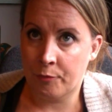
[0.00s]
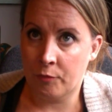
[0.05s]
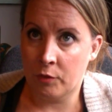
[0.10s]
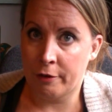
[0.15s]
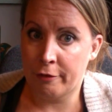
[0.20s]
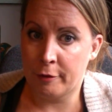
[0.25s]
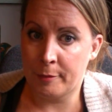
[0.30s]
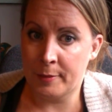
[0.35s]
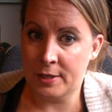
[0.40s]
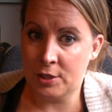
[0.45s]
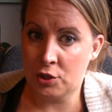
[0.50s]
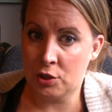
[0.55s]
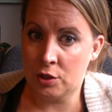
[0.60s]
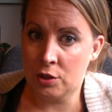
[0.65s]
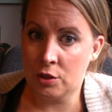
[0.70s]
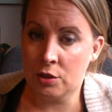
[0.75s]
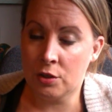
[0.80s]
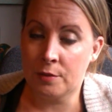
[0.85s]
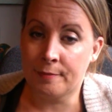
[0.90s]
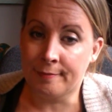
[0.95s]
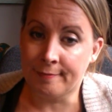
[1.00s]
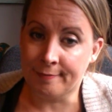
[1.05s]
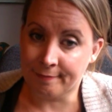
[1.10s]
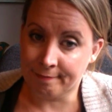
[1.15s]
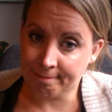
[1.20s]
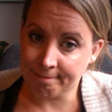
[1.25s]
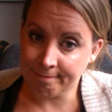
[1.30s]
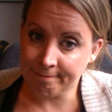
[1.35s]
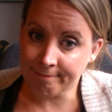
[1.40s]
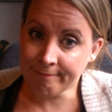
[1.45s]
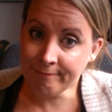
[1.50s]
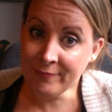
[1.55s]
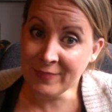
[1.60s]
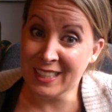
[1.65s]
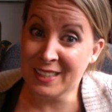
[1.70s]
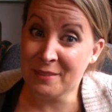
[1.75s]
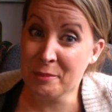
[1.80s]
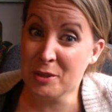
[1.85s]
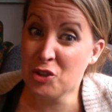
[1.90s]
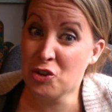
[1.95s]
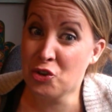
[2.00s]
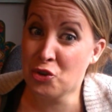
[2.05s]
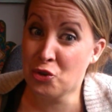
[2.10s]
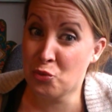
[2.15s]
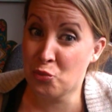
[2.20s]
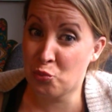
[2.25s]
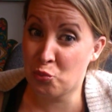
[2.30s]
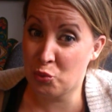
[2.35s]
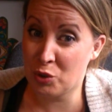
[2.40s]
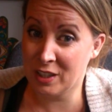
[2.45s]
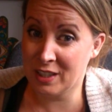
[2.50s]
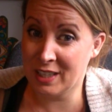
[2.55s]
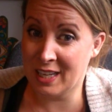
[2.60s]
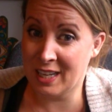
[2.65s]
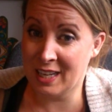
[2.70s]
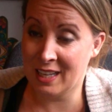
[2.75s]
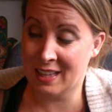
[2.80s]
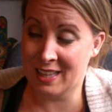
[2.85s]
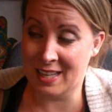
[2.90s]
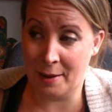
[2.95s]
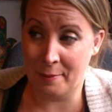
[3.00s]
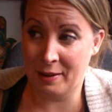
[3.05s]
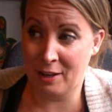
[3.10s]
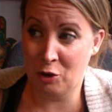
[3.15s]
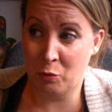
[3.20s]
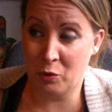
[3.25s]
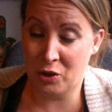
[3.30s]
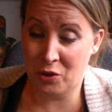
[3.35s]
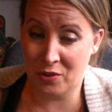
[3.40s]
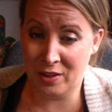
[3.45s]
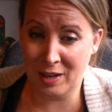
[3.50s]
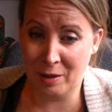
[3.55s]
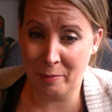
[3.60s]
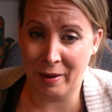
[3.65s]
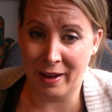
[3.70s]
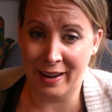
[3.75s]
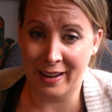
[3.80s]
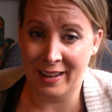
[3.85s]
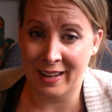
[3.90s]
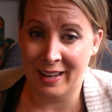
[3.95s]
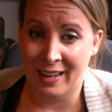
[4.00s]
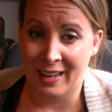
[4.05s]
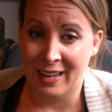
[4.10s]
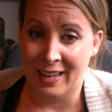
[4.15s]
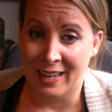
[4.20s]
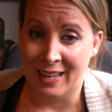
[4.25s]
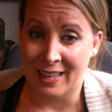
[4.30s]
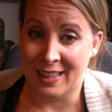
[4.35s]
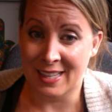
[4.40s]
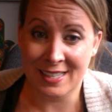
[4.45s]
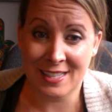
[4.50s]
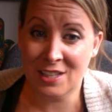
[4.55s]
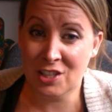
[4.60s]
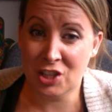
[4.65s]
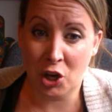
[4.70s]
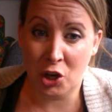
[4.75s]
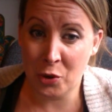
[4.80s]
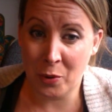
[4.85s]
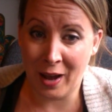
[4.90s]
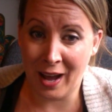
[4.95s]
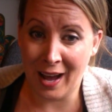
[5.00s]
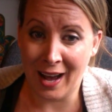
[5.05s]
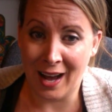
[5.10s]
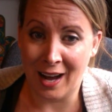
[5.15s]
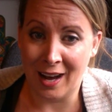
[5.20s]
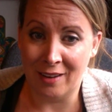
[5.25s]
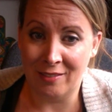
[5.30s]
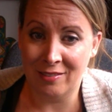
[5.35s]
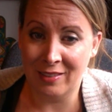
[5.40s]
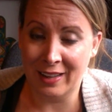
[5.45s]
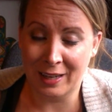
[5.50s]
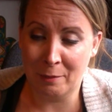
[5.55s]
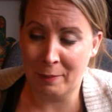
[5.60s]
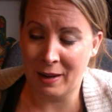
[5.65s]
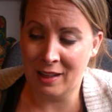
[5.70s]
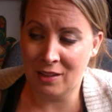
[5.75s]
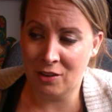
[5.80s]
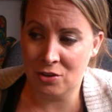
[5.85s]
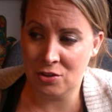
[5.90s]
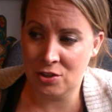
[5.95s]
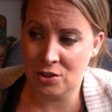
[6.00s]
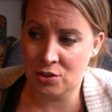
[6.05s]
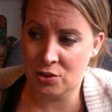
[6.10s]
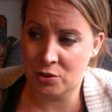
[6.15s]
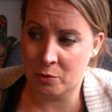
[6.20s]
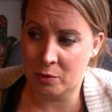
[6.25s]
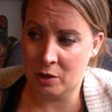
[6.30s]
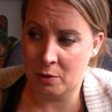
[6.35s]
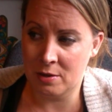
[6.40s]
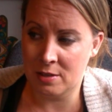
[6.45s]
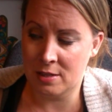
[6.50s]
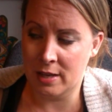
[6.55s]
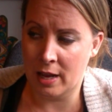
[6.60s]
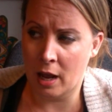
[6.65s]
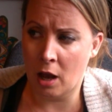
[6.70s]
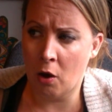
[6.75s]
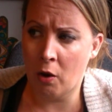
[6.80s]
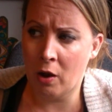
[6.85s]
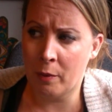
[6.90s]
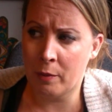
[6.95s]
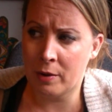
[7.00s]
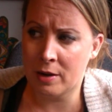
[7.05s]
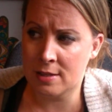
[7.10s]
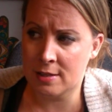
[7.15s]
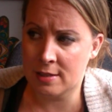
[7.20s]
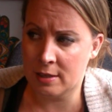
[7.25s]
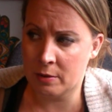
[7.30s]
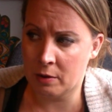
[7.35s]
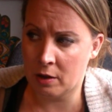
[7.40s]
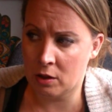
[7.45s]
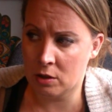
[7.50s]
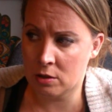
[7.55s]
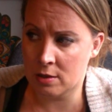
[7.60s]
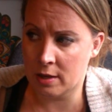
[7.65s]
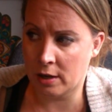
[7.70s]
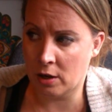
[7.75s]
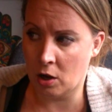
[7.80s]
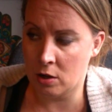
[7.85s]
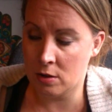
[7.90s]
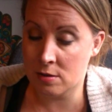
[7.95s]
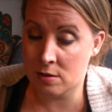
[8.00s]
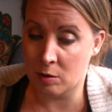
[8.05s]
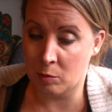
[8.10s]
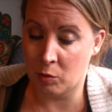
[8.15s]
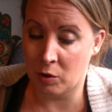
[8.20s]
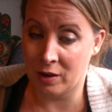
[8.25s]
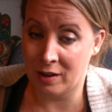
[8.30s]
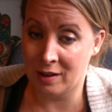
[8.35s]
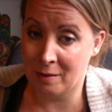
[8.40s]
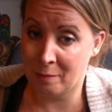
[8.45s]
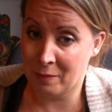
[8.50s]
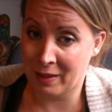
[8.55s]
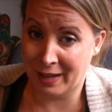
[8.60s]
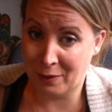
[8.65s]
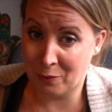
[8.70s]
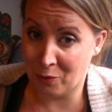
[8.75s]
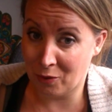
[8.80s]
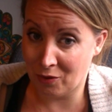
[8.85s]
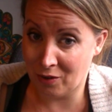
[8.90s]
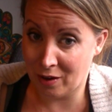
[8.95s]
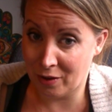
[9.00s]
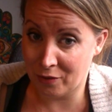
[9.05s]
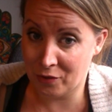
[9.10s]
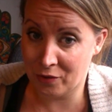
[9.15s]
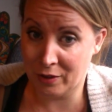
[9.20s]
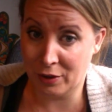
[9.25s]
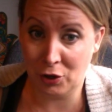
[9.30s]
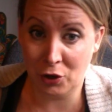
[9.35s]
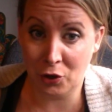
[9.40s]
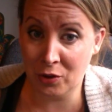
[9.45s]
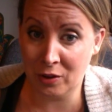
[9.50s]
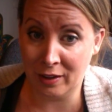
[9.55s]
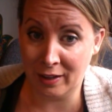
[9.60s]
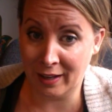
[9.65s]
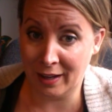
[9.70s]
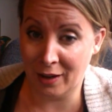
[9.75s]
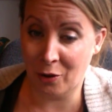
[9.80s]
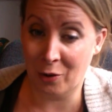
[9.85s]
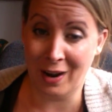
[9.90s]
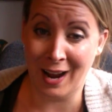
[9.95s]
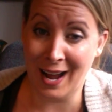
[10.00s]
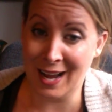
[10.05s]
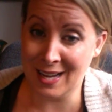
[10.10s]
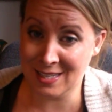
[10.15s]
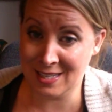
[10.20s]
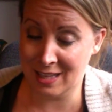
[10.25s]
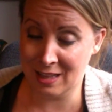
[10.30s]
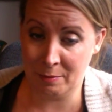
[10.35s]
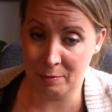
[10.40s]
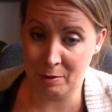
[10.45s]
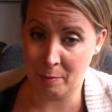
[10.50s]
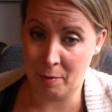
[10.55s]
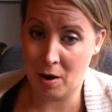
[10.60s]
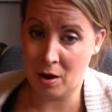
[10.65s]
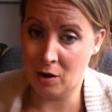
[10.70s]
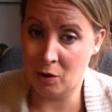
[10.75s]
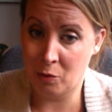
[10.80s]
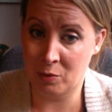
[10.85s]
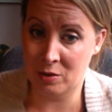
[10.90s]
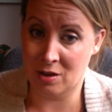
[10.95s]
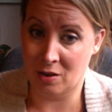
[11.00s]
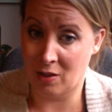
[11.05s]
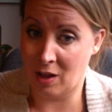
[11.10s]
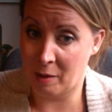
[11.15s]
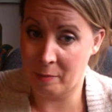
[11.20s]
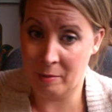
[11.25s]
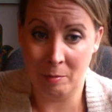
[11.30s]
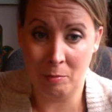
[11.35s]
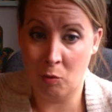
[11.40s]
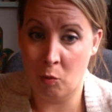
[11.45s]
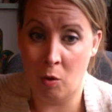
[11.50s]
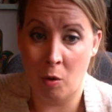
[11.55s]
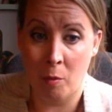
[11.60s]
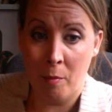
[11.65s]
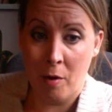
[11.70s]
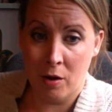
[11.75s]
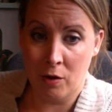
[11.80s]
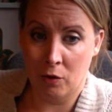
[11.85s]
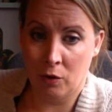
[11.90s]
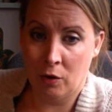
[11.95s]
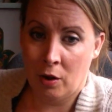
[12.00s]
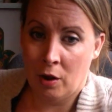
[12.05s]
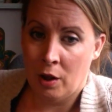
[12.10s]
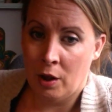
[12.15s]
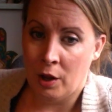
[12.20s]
For pictures really, I mean, when you think about it, this is all you have. Like, my little sister would always say, oh, I want to see what it looks like on someone. And I'm like, well, other than Googling it or asking them to model, which a lot of people won't model,